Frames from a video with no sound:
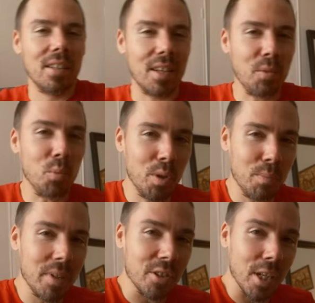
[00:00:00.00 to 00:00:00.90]
It would
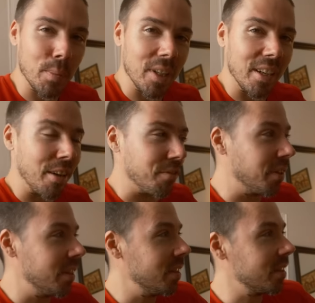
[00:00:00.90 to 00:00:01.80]
be stable enough.
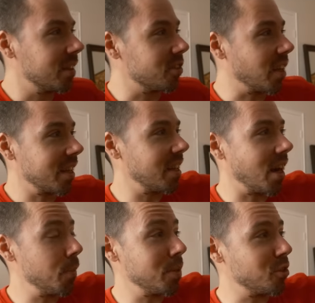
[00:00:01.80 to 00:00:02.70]
Cause I get
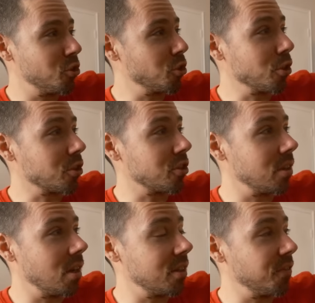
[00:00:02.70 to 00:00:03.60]
IBIS jerks on the